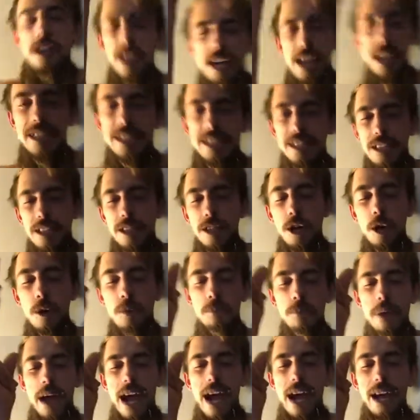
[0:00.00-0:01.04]
instantly go
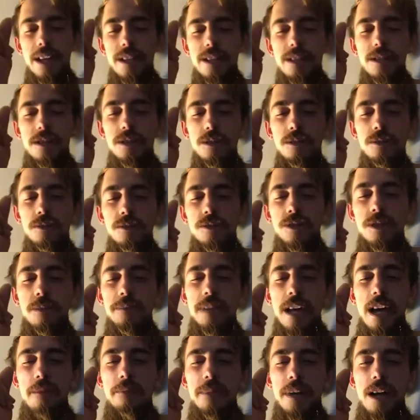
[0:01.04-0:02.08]
back to
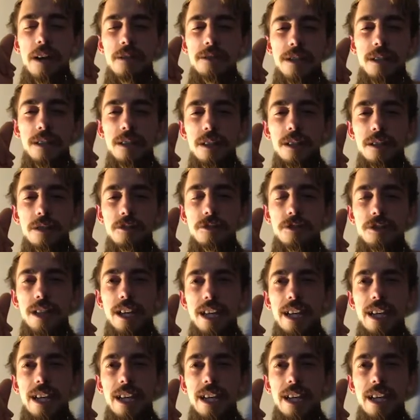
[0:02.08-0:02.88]
sometime when I was a little